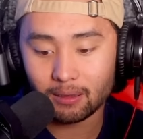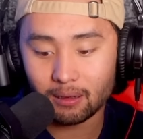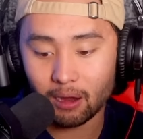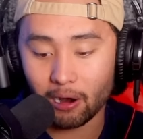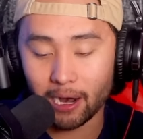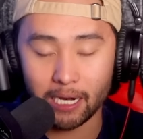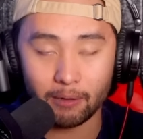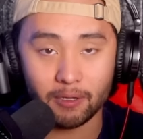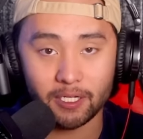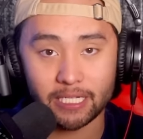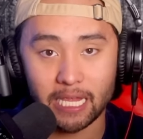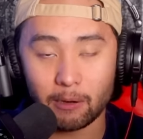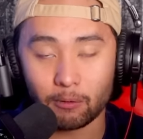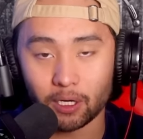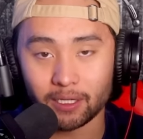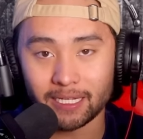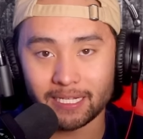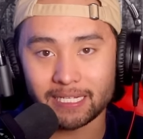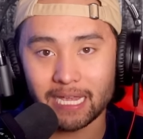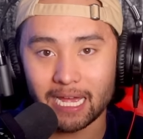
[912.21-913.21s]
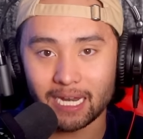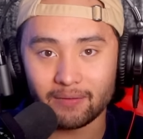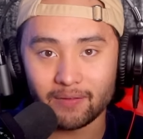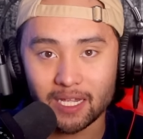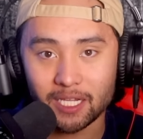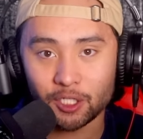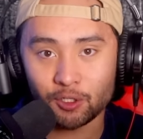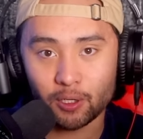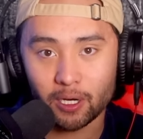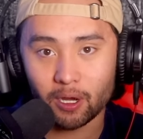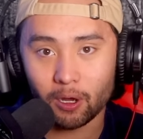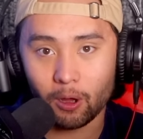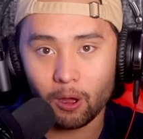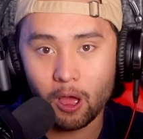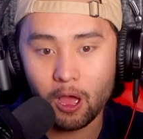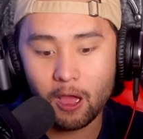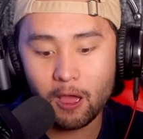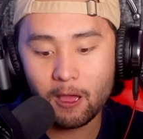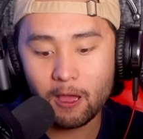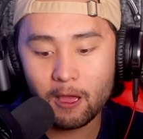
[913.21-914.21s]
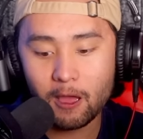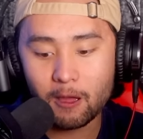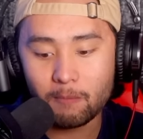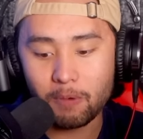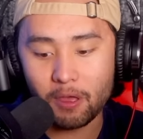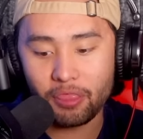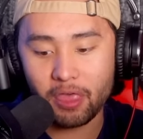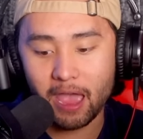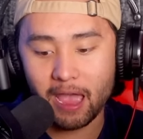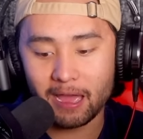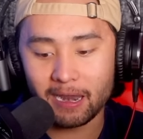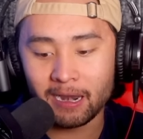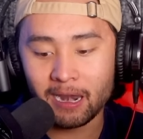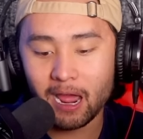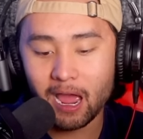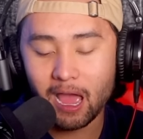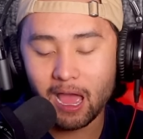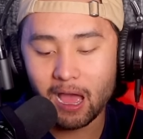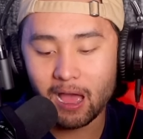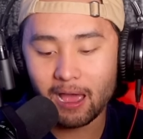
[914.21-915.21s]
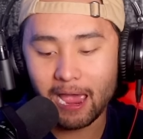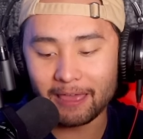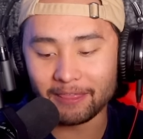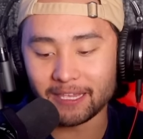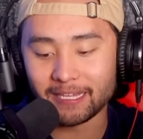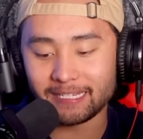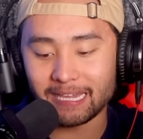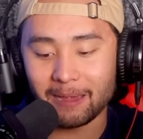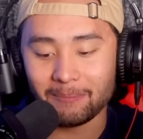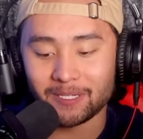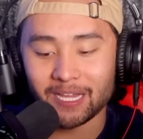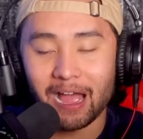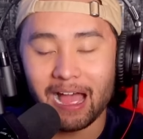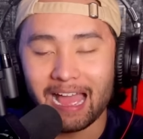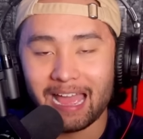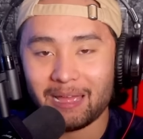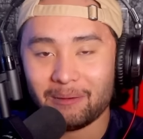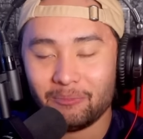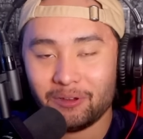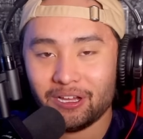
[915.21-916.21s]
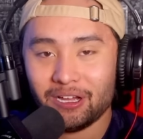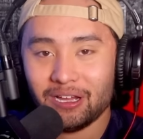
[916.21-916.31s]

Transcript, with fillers: All right, we say we're on the side of Israel, but then at the same time,